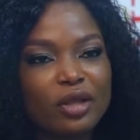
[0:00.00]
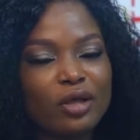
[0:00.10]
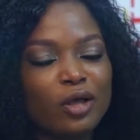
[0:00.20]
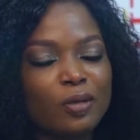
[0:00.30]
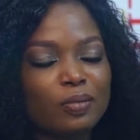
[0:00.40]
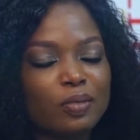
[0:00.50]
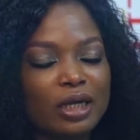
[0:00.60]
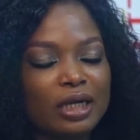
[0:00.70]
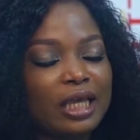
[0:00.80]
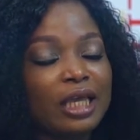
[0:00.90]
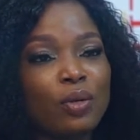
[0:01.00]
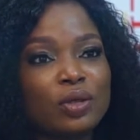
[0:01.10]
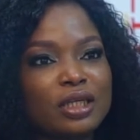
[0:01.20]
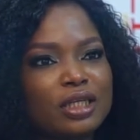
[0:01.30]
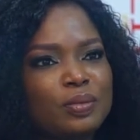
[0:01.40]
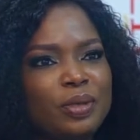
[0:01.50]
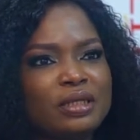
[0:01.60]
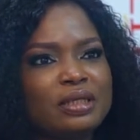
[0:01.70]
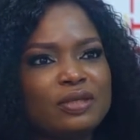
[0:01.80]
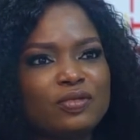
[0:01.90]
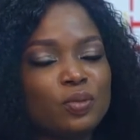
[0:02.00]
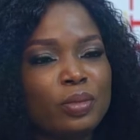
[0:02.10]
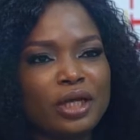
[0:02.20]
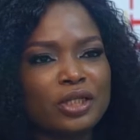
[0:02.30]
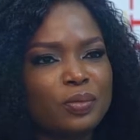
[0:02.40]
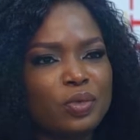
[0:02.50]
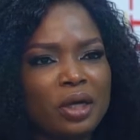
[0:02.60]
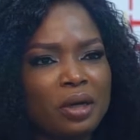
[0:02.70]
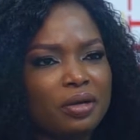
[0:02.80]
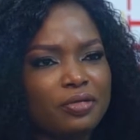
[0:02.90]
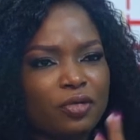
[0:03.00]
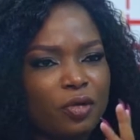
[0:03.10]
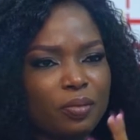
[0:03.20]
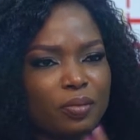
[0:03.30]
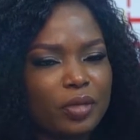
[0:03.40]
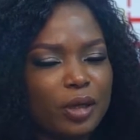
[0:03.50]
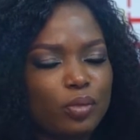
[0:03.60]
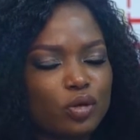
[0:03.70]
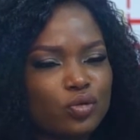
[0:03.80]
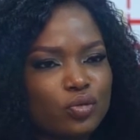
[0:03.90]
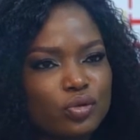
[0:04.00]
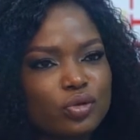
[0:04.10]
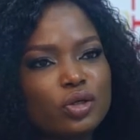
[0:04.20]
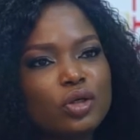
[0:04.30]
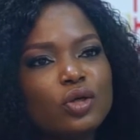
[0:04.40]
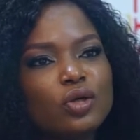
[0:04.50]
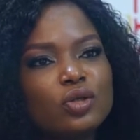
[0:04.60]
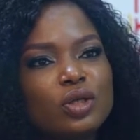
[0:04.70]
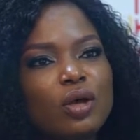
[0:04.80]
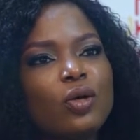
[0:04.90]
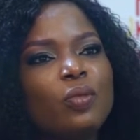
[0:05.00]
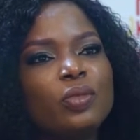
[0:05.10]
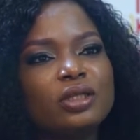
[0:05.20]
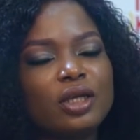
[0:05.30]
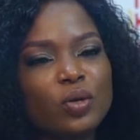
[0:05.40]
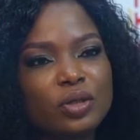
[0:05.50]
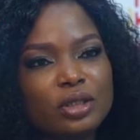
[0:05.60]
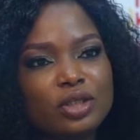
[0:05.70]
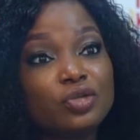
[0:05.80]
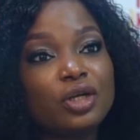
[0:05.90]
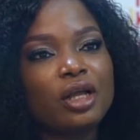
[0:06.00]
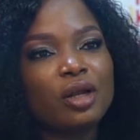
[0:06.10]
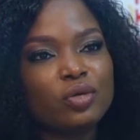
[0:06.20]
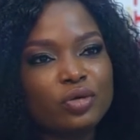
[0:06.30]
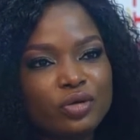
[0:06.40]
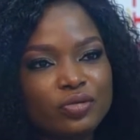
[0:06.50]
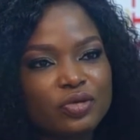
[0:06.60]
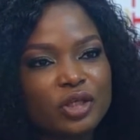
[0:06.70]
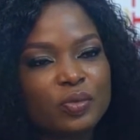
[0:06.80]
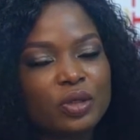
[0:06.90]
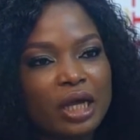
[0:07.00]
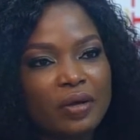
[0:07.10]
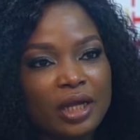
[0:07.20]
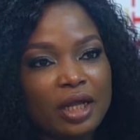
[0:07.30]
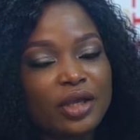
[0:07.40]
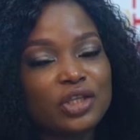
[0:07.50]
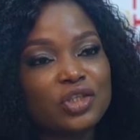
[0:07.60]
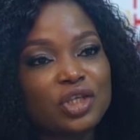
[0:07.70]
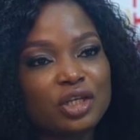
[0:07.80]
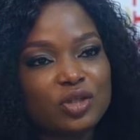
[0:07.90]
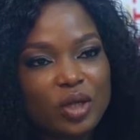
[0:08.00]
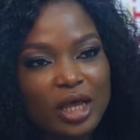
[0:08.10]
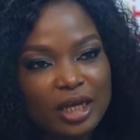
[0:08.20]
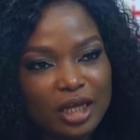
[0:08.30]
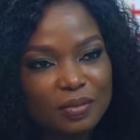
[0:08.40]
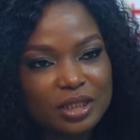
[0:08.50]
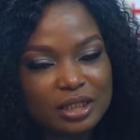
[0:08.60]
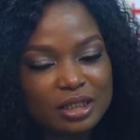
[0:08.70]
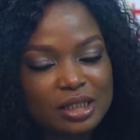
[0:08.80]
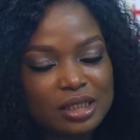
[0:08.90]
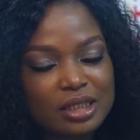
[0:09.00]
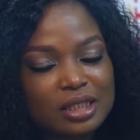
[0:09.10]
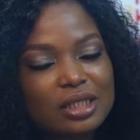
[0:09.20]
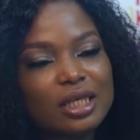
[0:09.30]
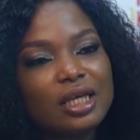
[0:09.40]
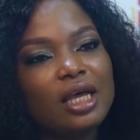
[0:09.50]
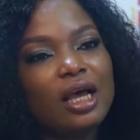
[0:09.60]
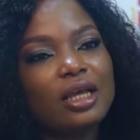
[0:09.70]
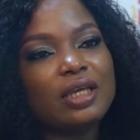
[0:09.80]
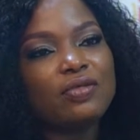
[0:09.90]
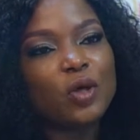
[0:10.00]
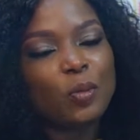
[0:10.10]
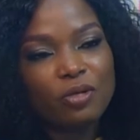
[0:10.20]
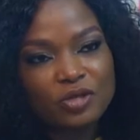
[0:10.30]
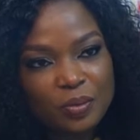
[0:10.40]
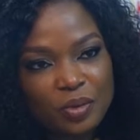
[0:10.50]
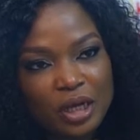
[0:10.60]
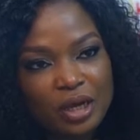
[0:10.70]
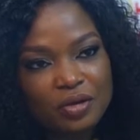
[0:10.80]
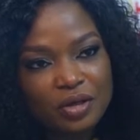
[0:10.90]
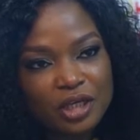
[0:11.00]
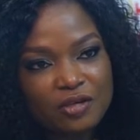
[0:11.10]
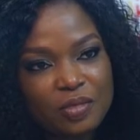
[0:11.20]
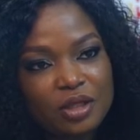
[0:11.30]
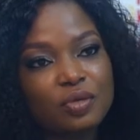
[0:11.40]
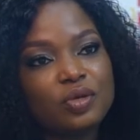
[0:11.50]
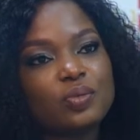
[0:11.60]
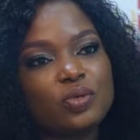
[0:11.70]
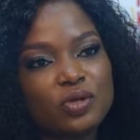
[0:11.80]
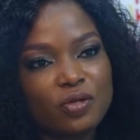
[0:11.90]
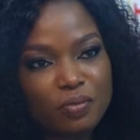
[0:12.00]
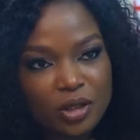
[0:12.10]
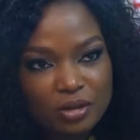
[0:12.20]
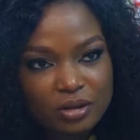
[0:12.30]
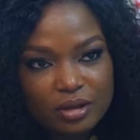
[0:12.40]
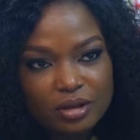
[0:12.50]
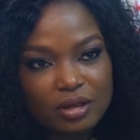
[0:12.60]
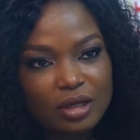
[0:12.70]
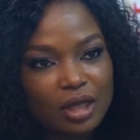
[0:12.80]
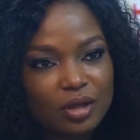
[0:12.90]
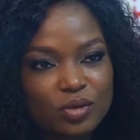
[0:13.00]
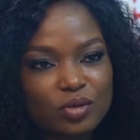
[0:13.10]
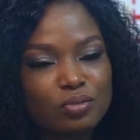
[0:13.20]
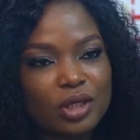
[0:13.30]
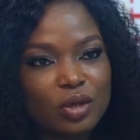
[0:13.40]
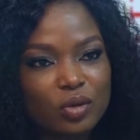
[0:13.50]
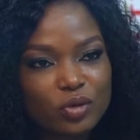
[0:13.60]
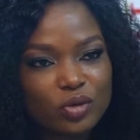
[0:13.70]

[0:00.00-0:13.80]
Um, and I hear it was expensive to buy Ijebu garri from Airport Road. So I'll come with a con trailer load of Ijebu garri and I exchange. So I had empty tins. I give you a cup of Ijebu garri, give me three spoons of milk. I'll do Milo.